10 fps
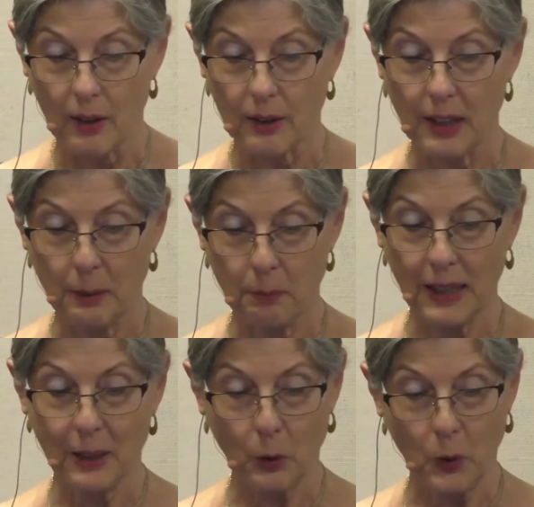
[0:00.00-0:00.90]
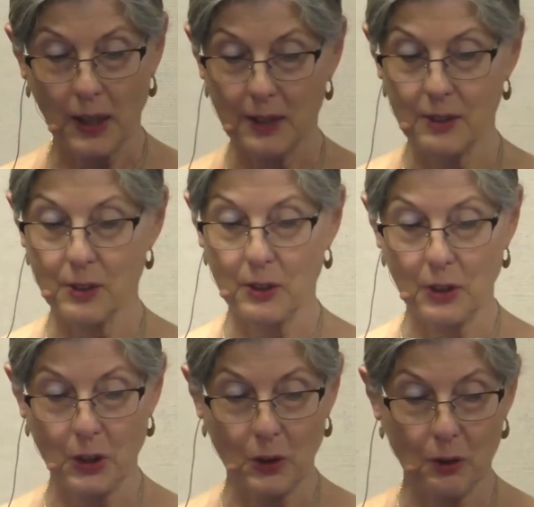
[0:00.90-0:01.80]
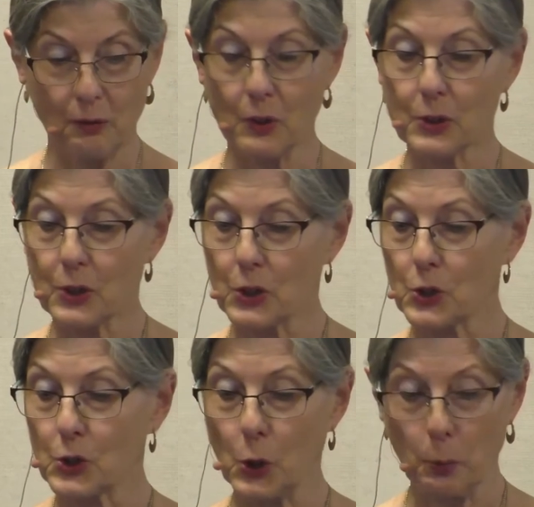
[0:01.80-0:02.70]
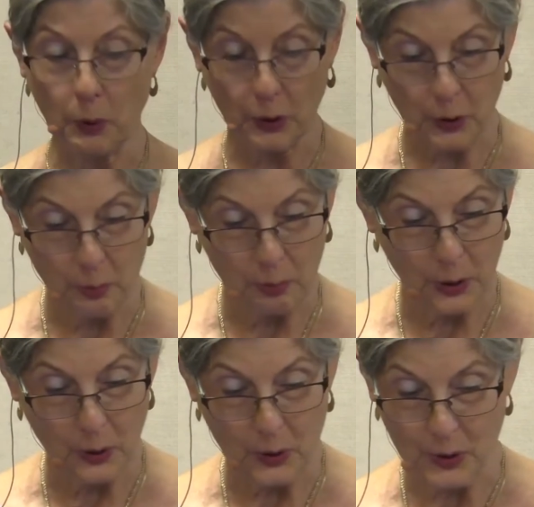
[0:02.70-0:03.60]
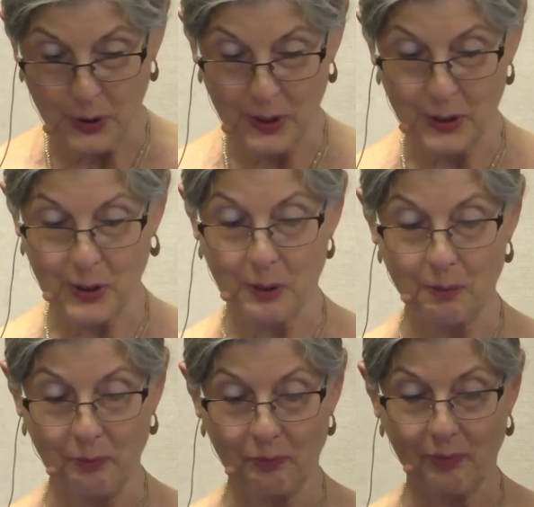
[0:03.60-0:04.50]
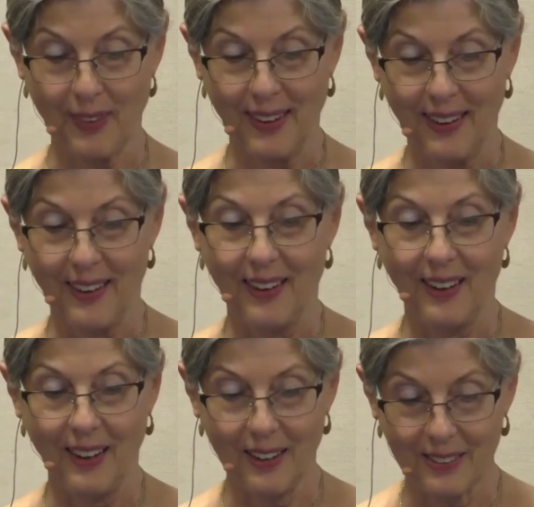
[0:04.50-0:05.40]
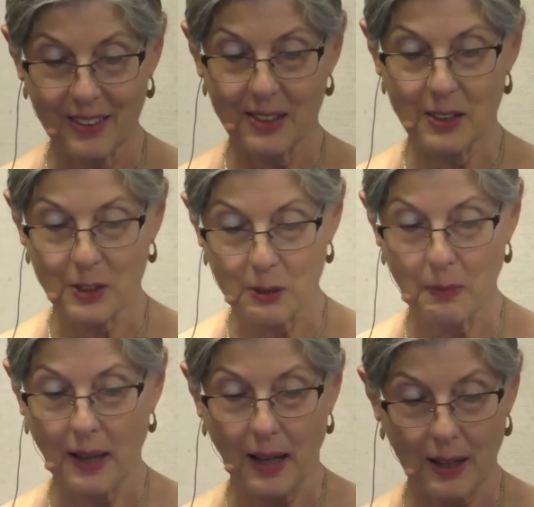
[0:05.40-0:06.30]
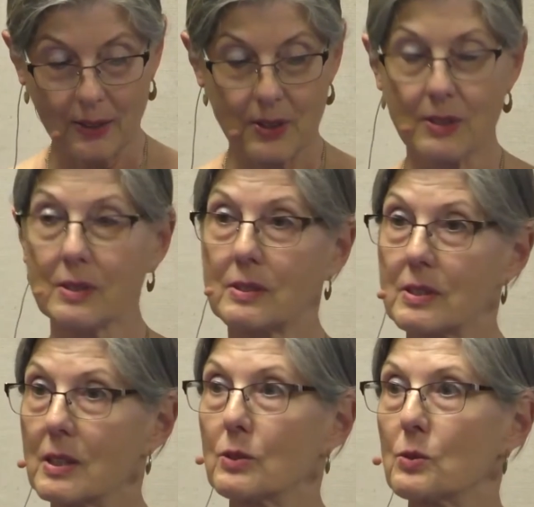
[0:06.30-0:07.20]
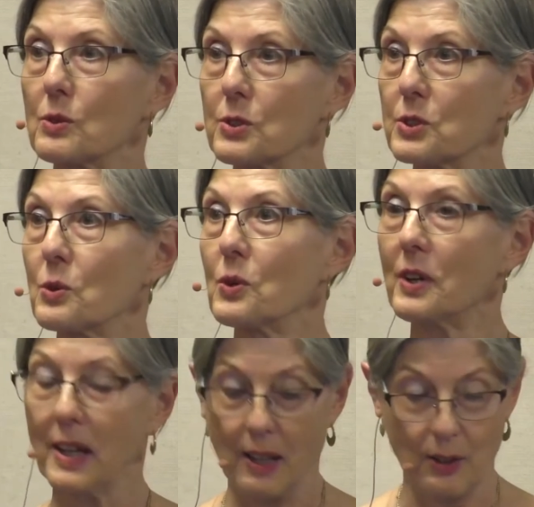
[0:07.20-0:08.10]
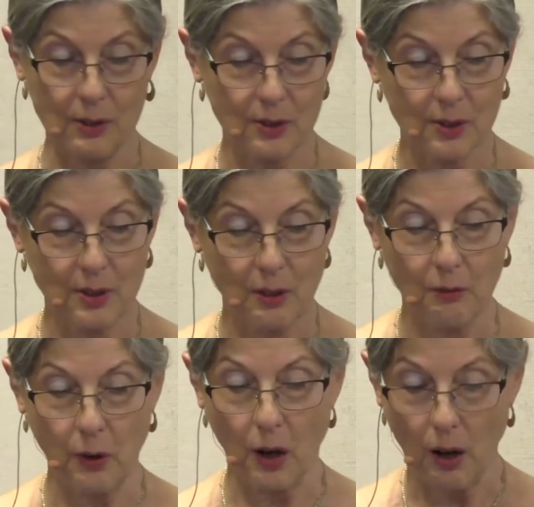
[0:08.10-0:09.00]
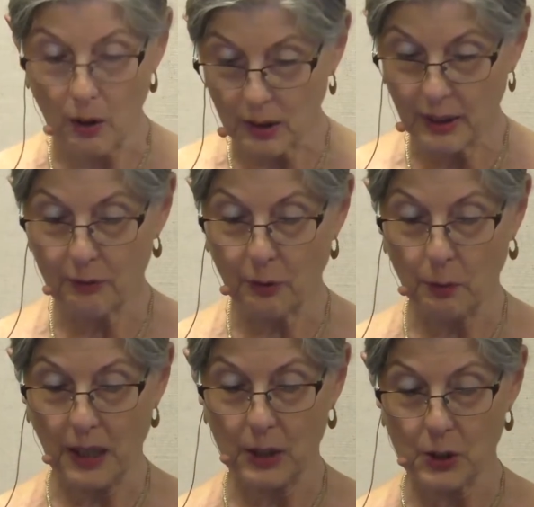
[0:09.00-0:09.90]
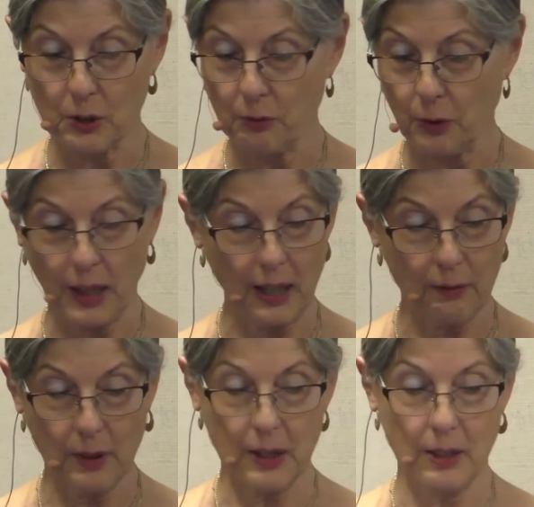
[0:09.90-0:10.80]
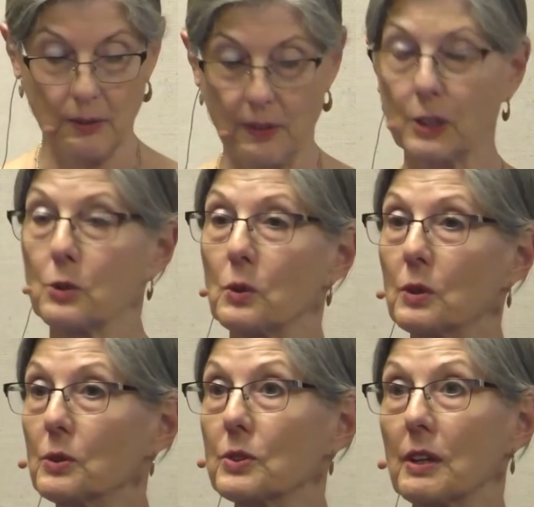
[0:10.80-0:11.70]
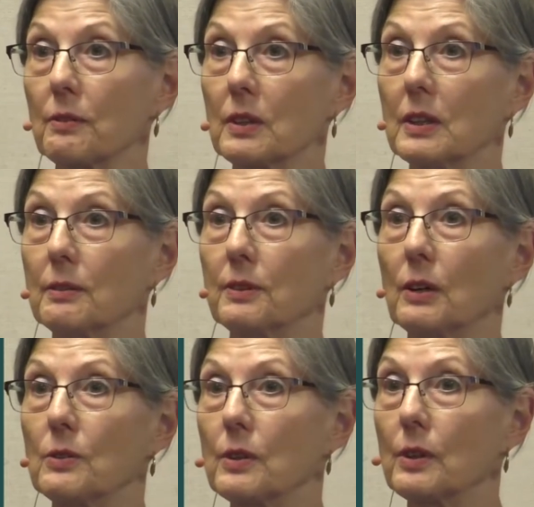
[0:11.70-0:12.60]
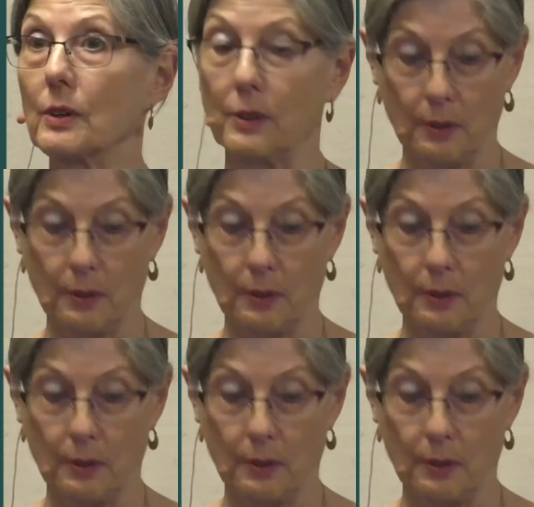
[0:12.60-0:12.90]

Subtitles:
can be equated to the universe's supercomputer system. And the system acts as a central storehouse for all information for every individual who's ever lived on Earth.